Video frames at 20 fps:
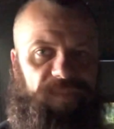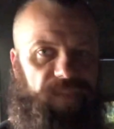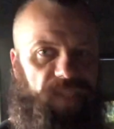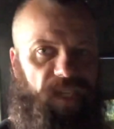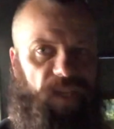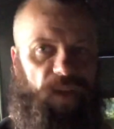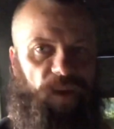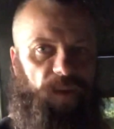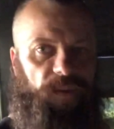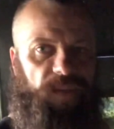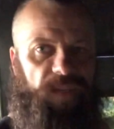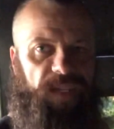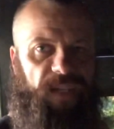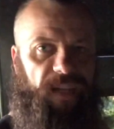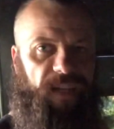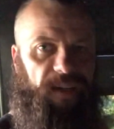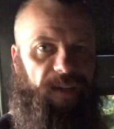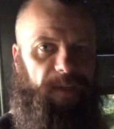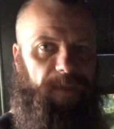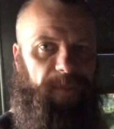
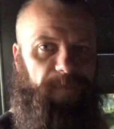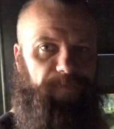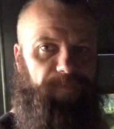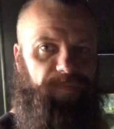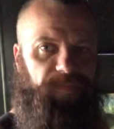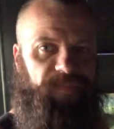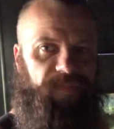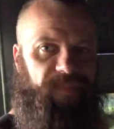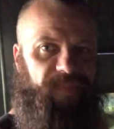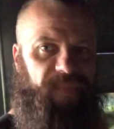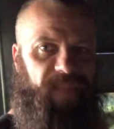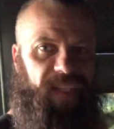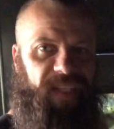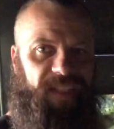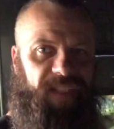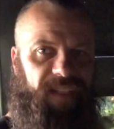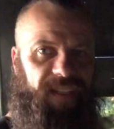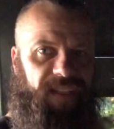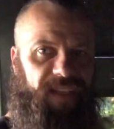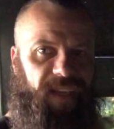
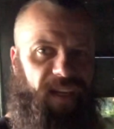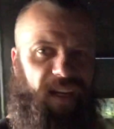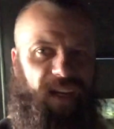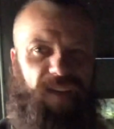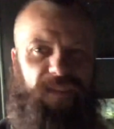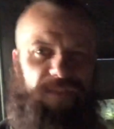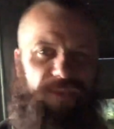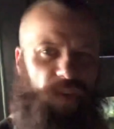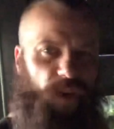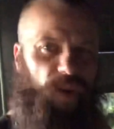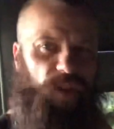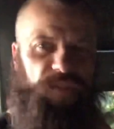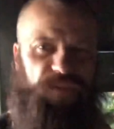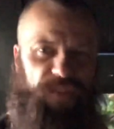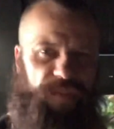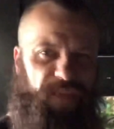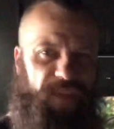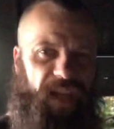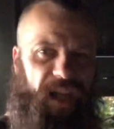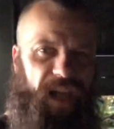kind of evolve
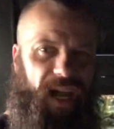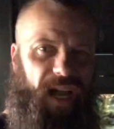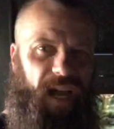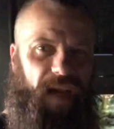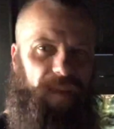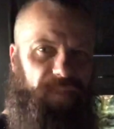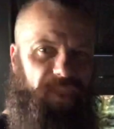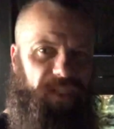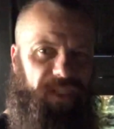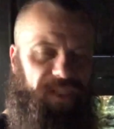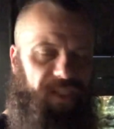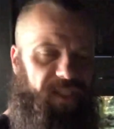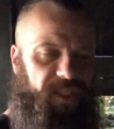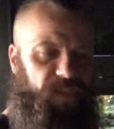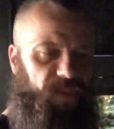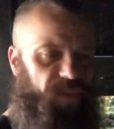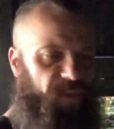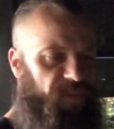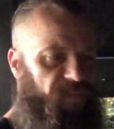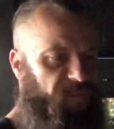from the hobby
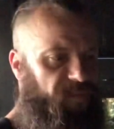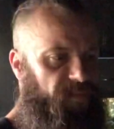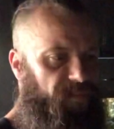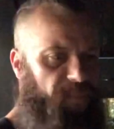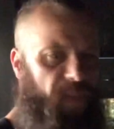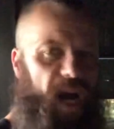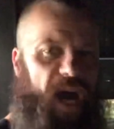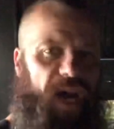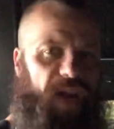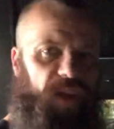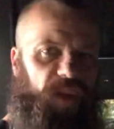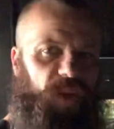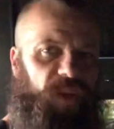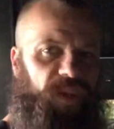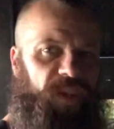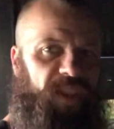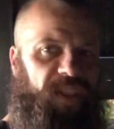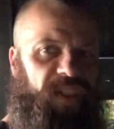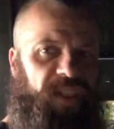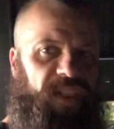sort of motto.
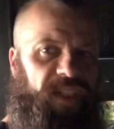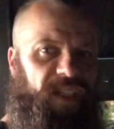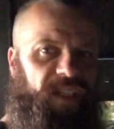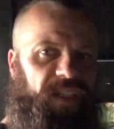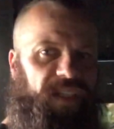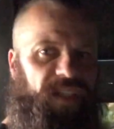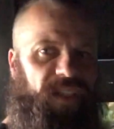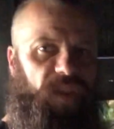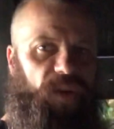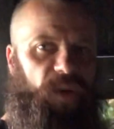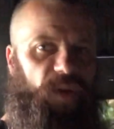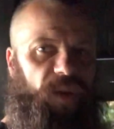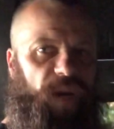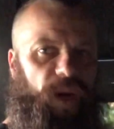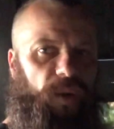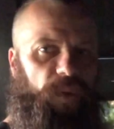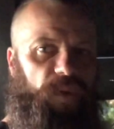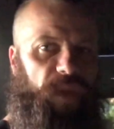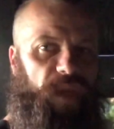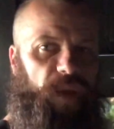I
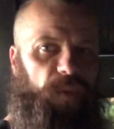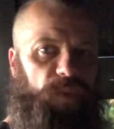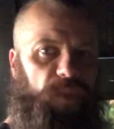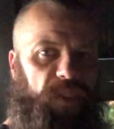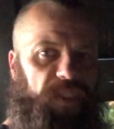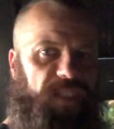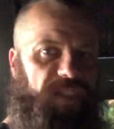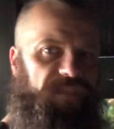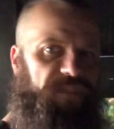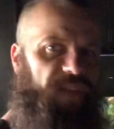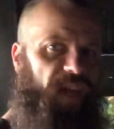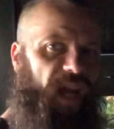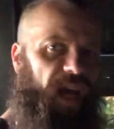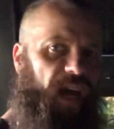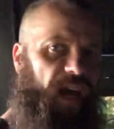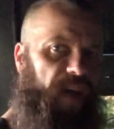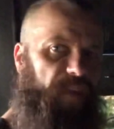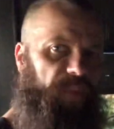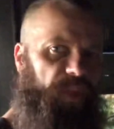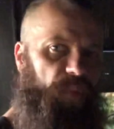would leave the
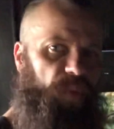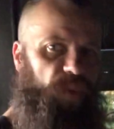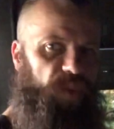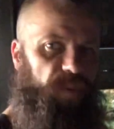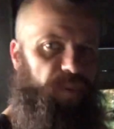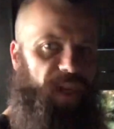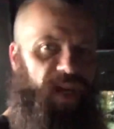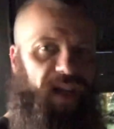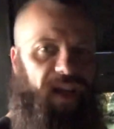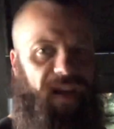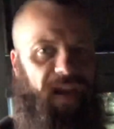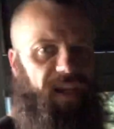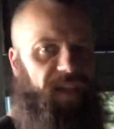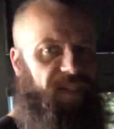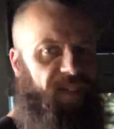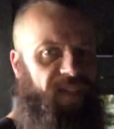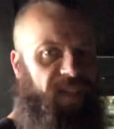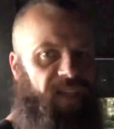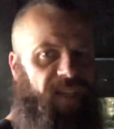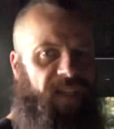hobby word
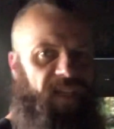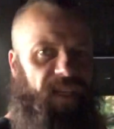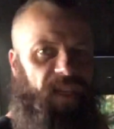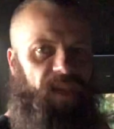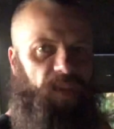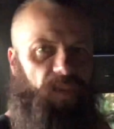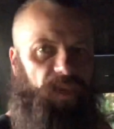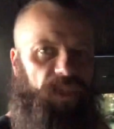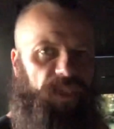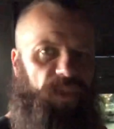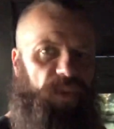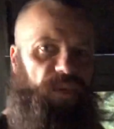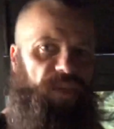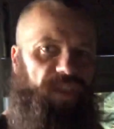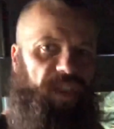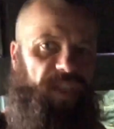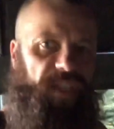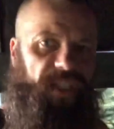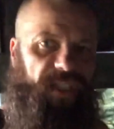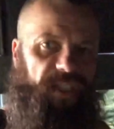behind when you're
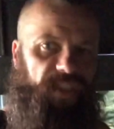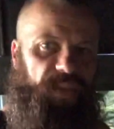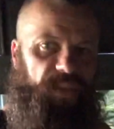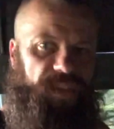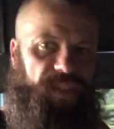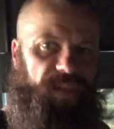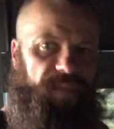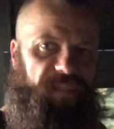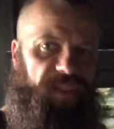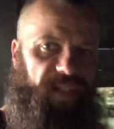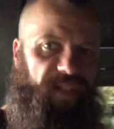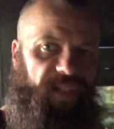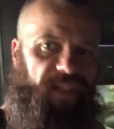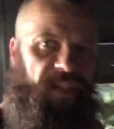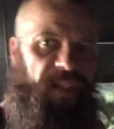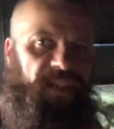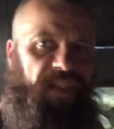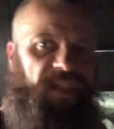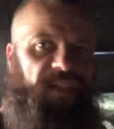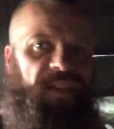getting into something
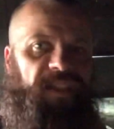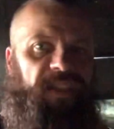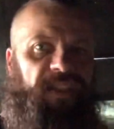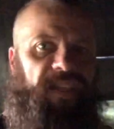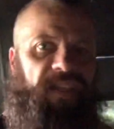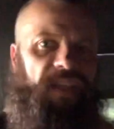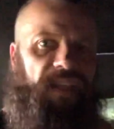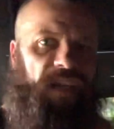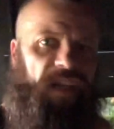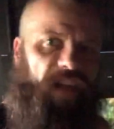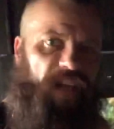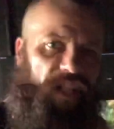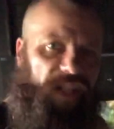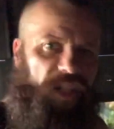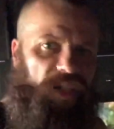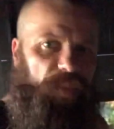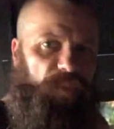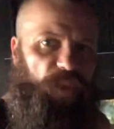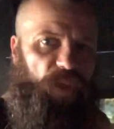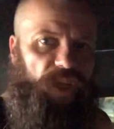a
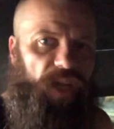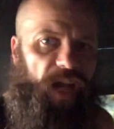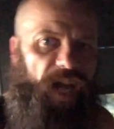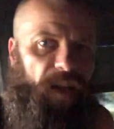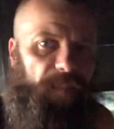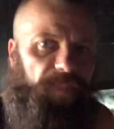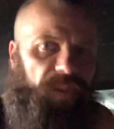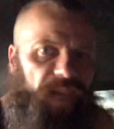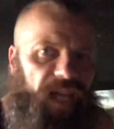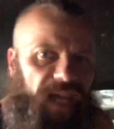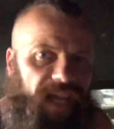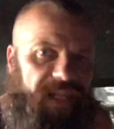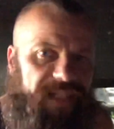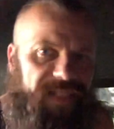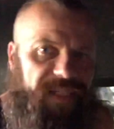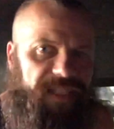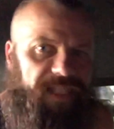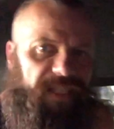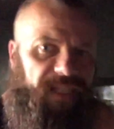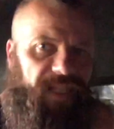little more
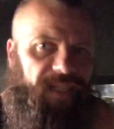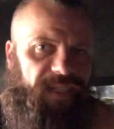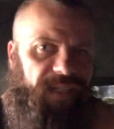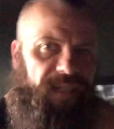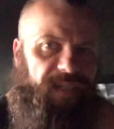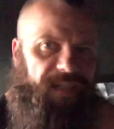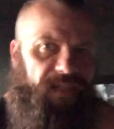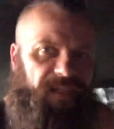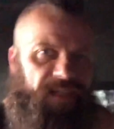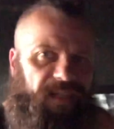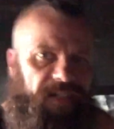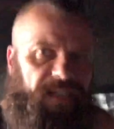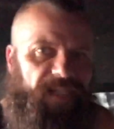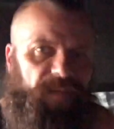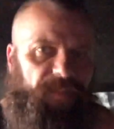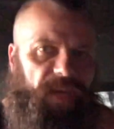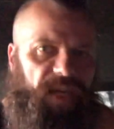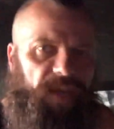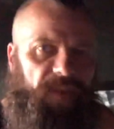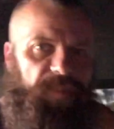complex and,
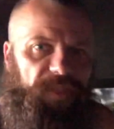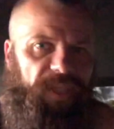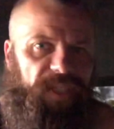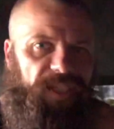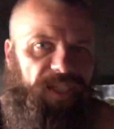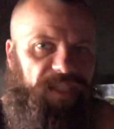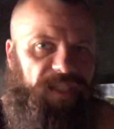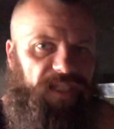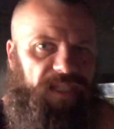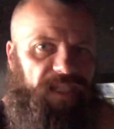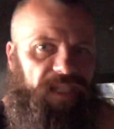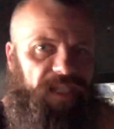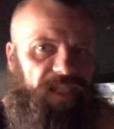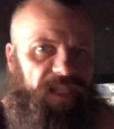in my opinion,